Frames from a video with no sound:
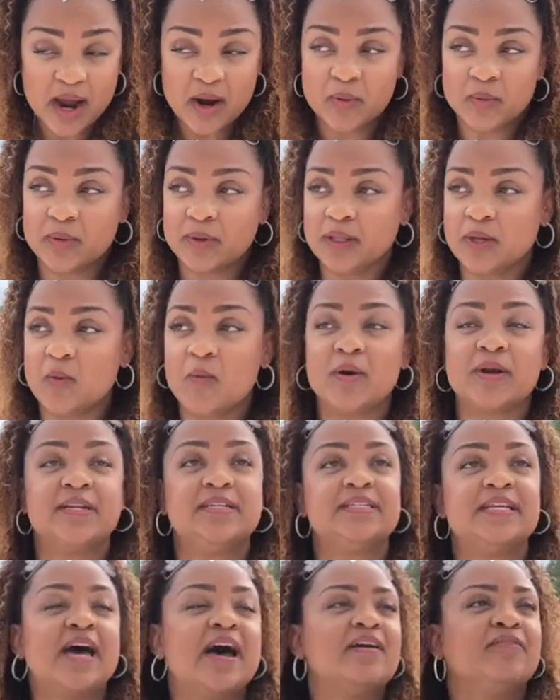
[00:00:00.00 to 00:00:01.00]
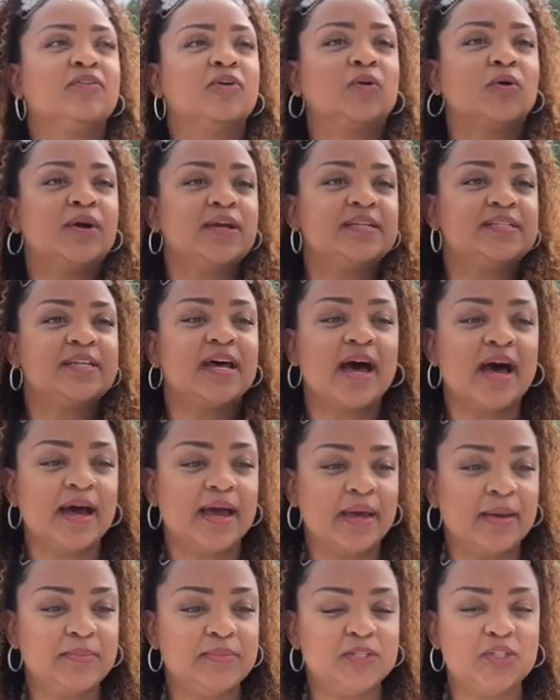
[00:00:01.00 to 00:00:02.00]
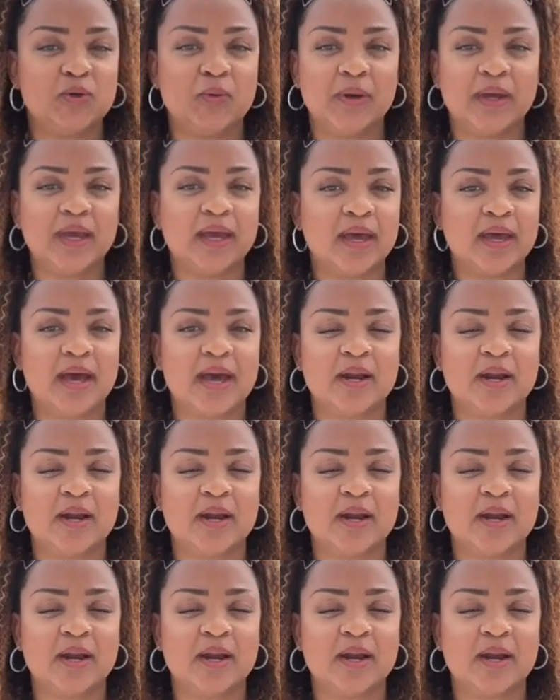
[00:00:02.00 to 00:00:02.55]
I really wanted to have a great time doing it.